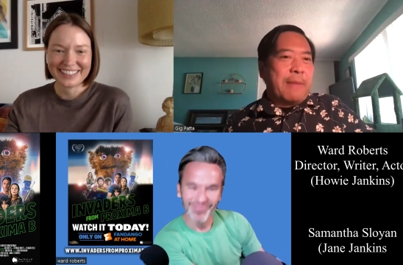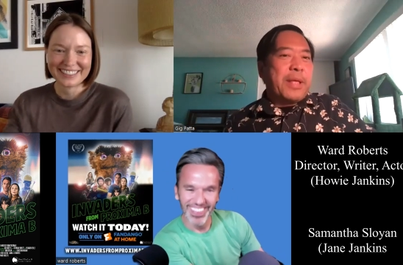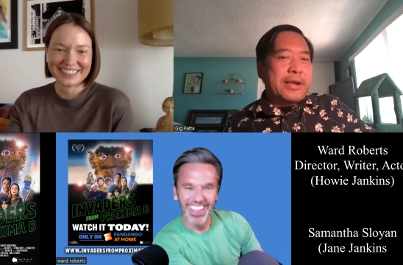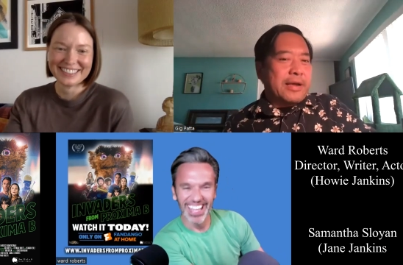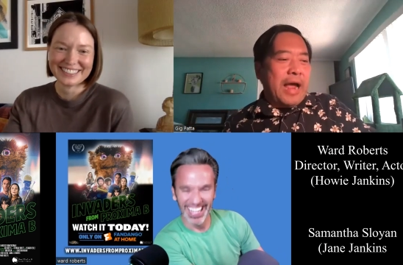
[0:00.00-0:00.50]

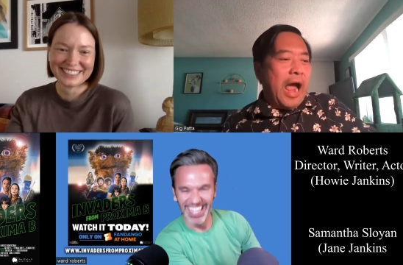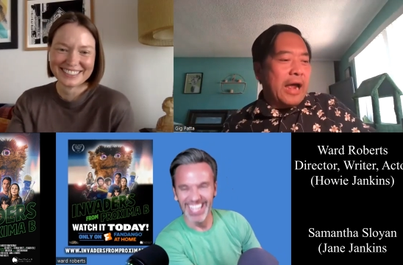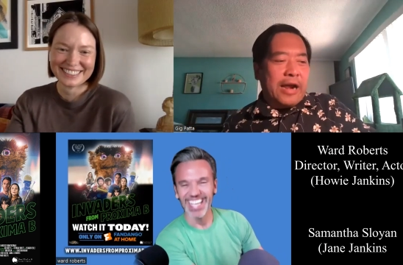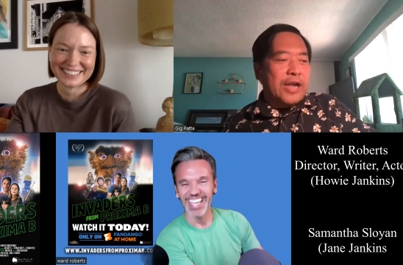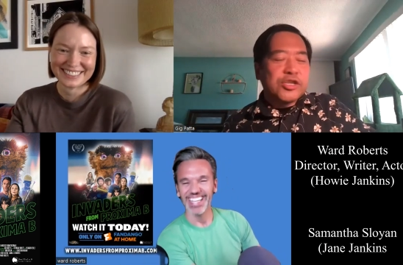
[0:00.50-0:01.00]
Speaker 1: I'm like,
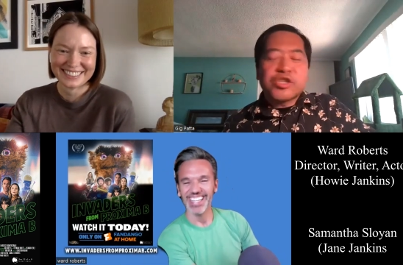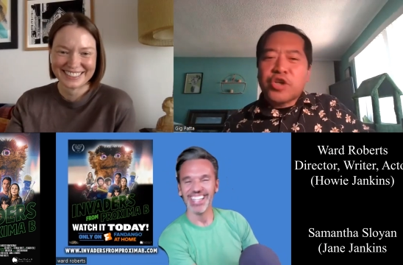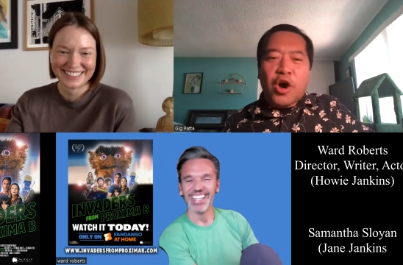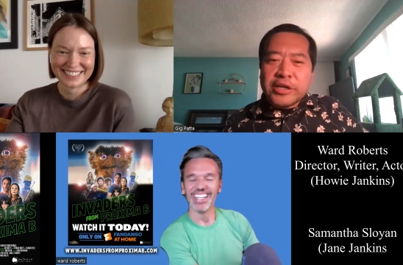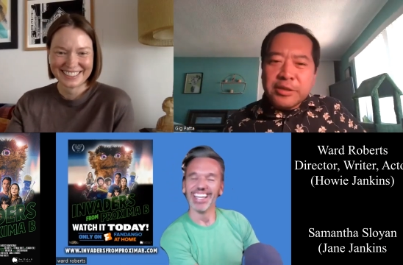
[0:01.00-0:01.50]
I just
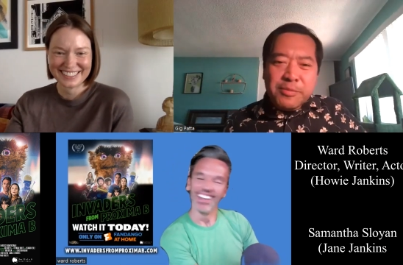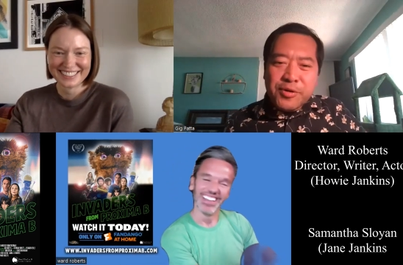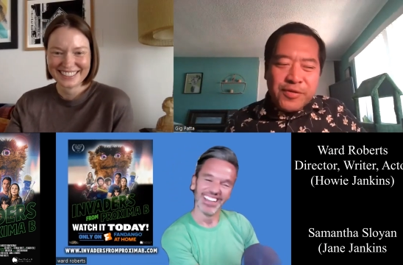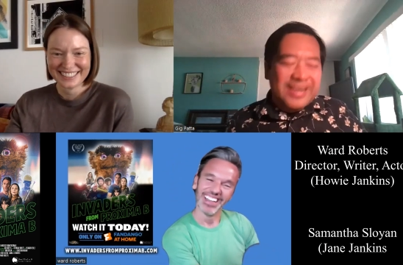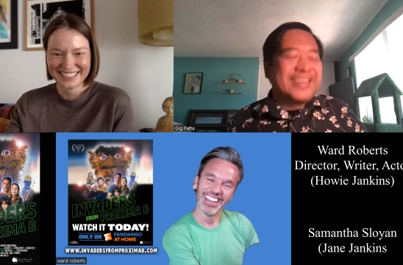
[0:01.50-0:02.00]
saw it in the
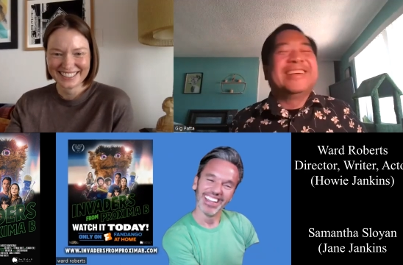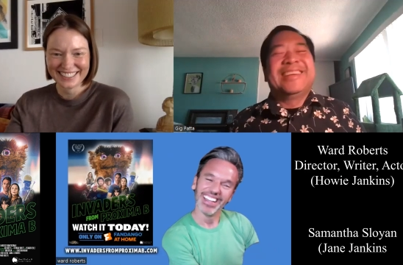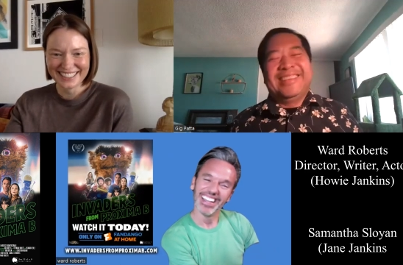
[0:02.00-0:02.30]
movie.